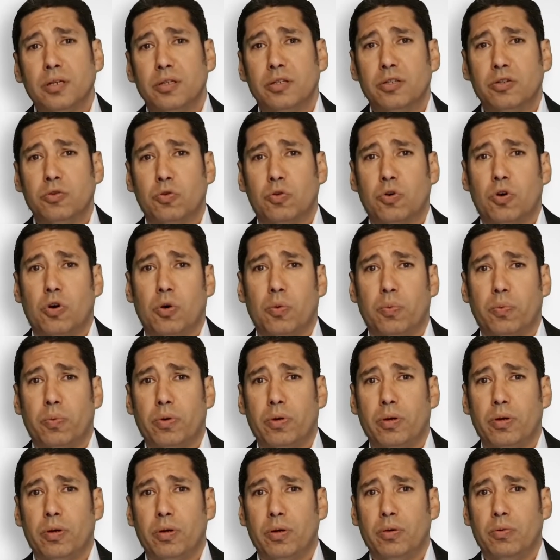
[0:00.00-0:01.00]
to cope
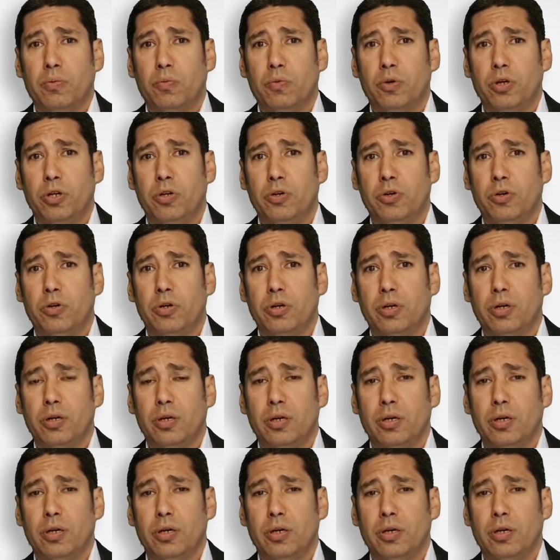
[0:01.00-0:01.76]
with your